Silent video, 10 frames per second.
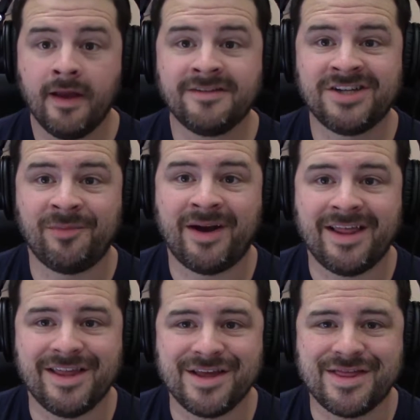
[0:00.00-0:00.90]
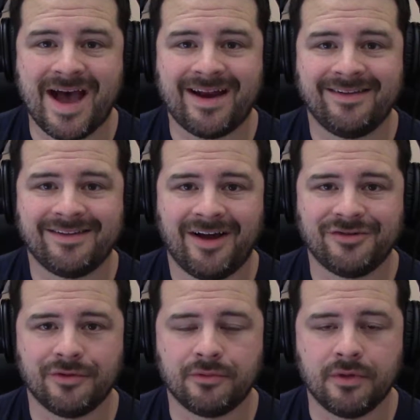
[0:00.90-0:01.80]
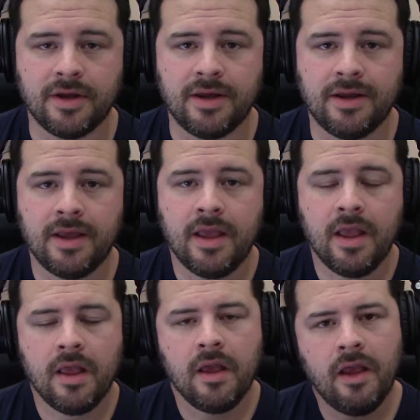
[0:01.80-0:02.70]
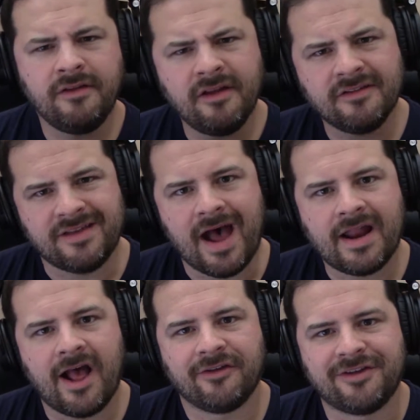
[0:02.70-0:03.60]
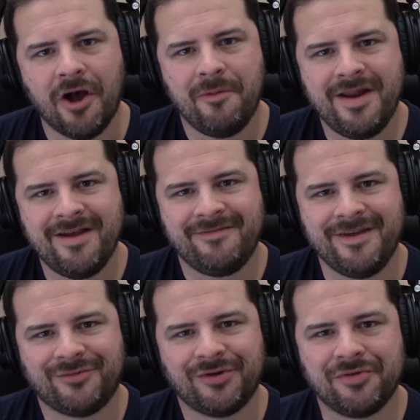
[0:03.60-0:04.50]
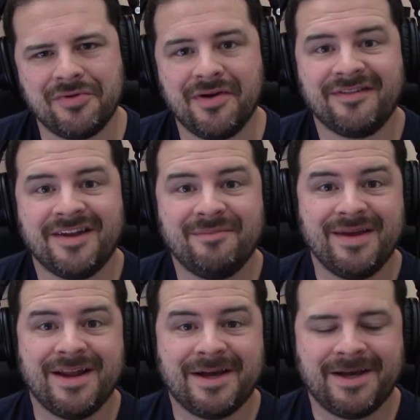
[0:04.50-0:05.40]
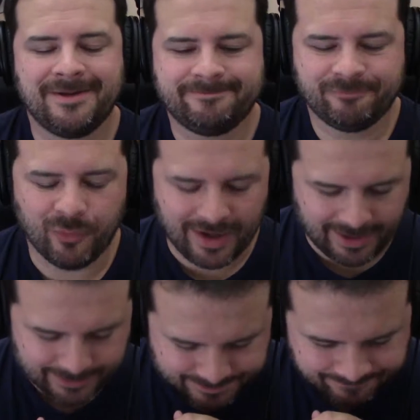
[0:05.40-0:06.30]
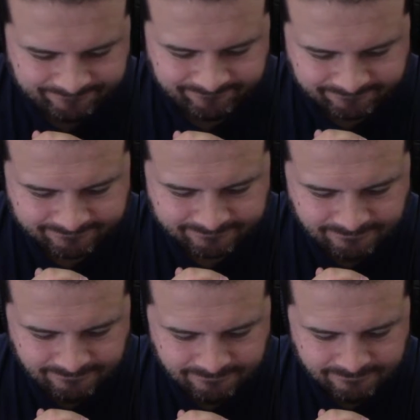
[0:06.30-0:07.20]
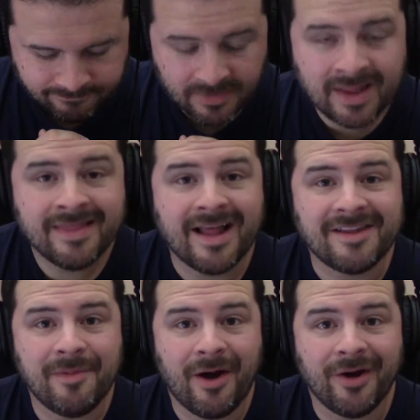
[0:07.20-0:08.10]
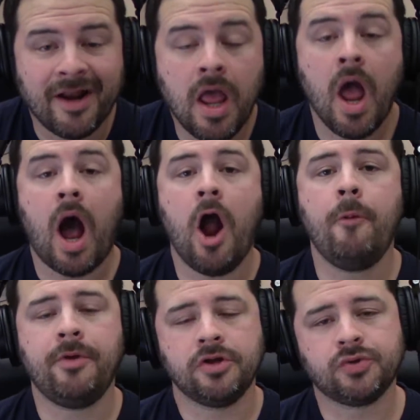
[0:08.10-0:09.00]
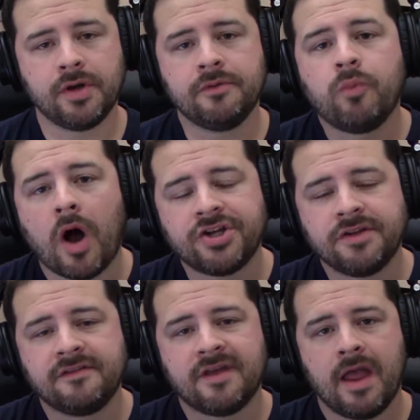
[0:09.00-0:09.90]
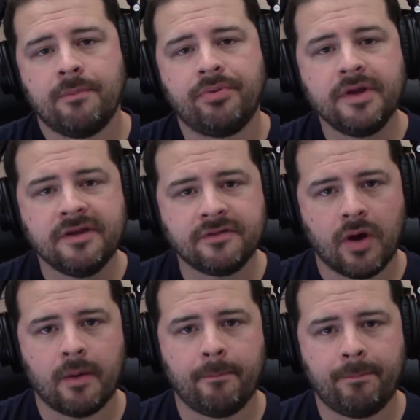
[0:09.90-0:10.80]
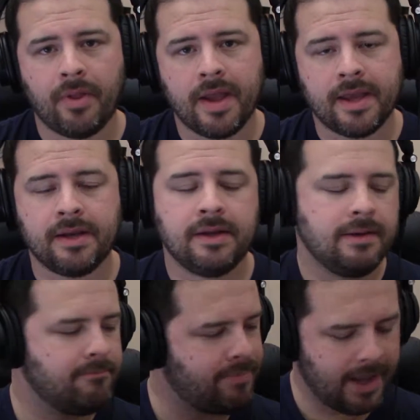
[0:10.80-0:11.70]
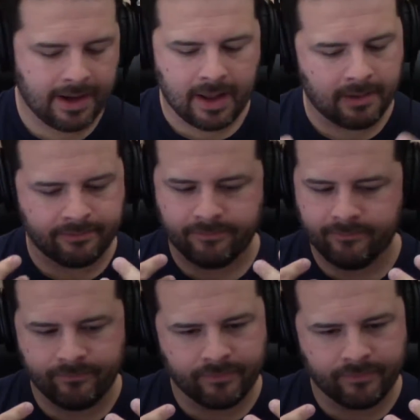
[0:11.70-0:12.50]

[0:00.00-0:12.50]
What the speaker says: Ladies and gentlemen, I think that is Contra 3. Isn't it sad how so many of these retro reruns end up me dying? Well, that's about it. I hope you enjoyed watching this game. Please go out and play it. Pick it up.